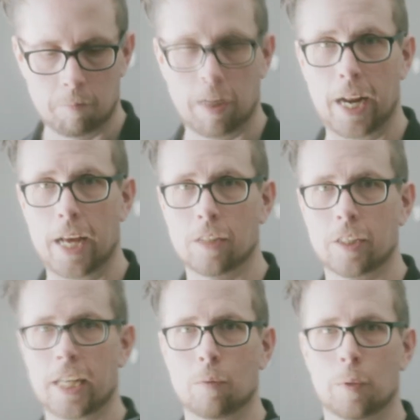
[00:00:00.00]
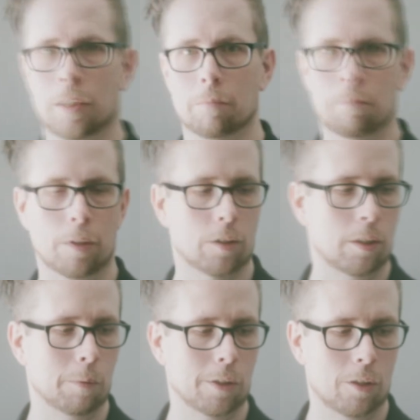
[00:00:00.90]
but I had to get one because
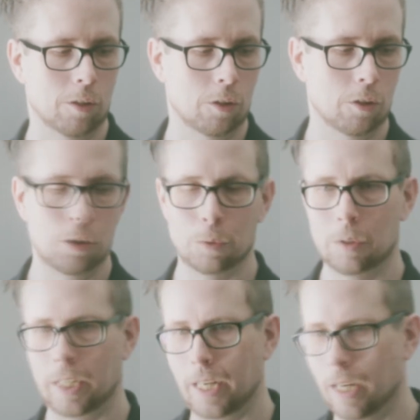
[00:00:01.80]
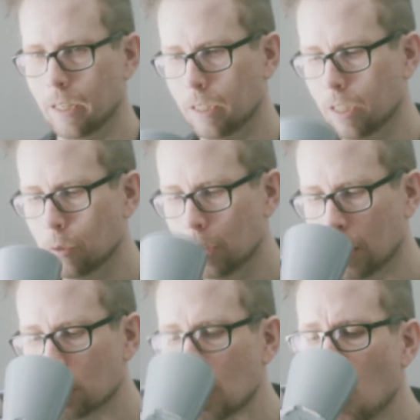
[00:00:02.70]
I was going to shoot a ghost
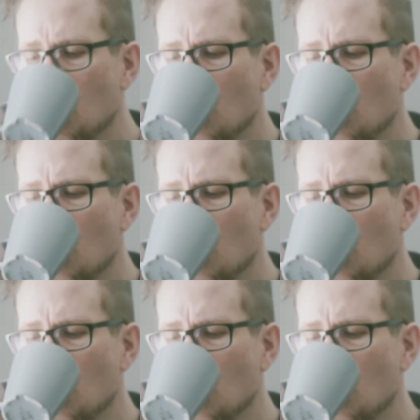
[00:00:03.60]
house.